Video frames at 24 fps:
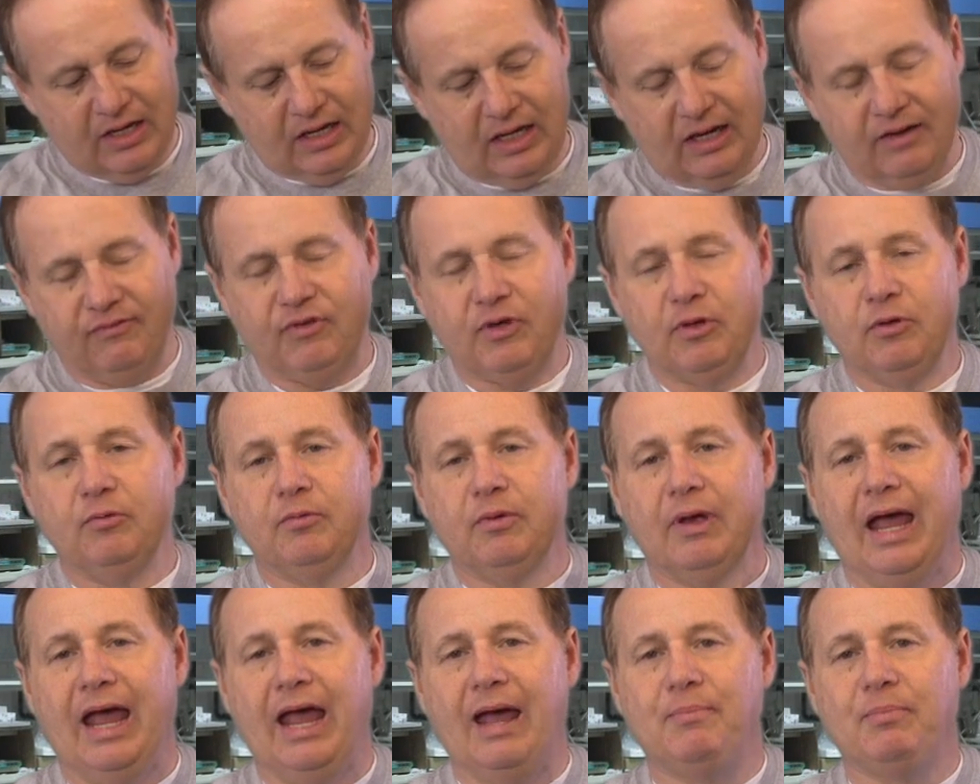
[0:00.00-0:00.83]
If
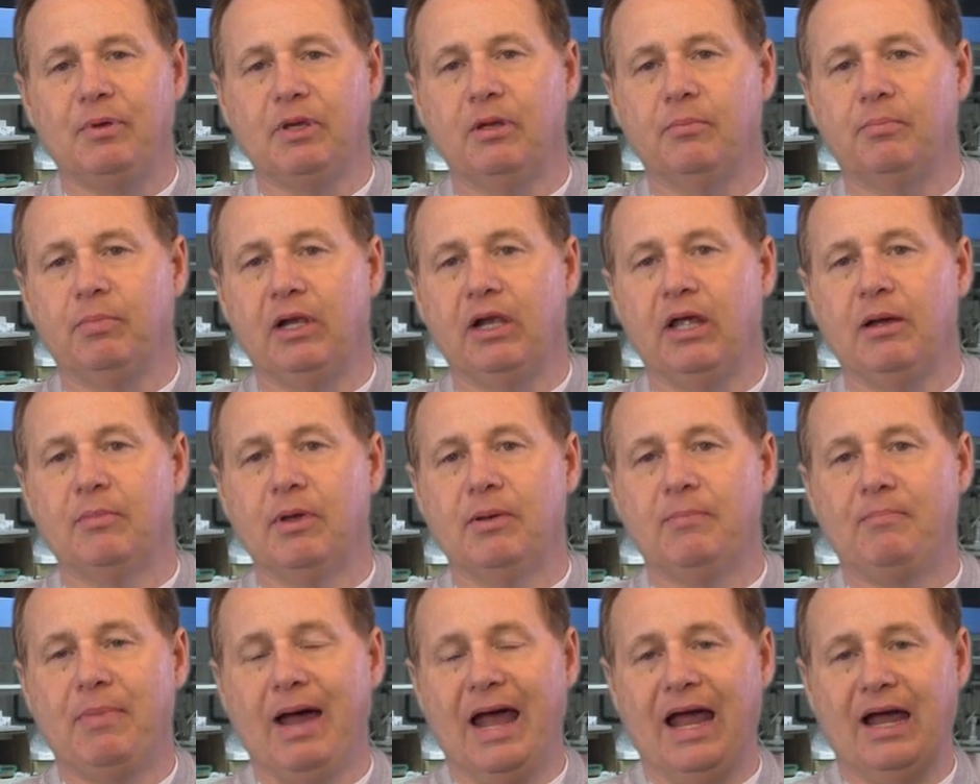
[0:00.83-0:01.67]
you happen to plumb
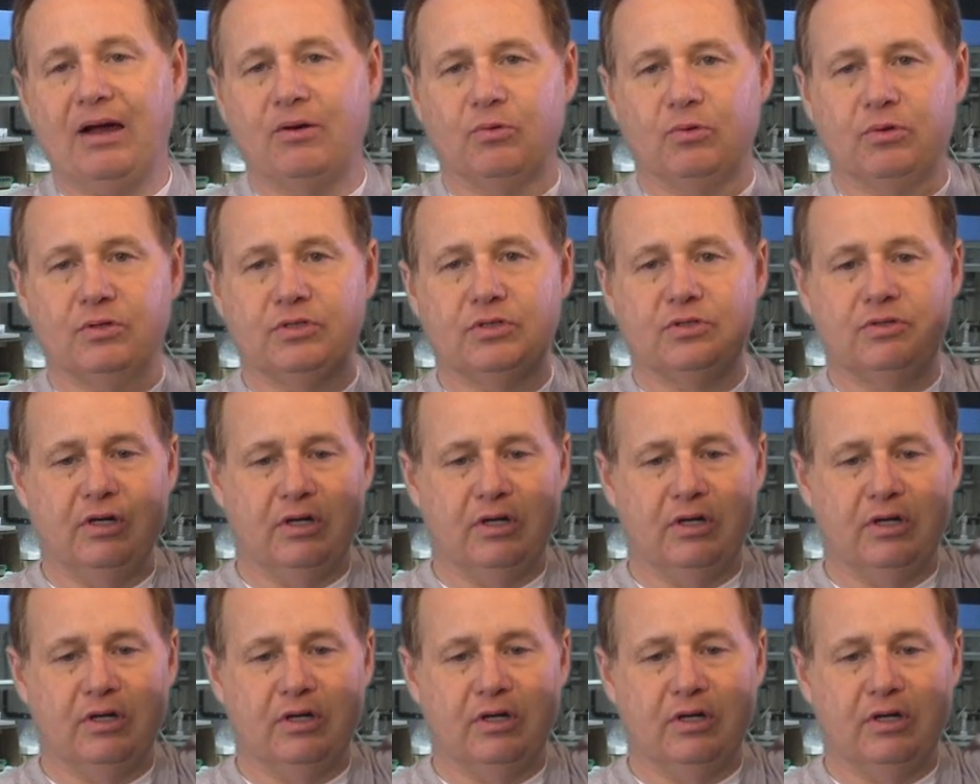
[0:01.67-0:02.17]
it backwards,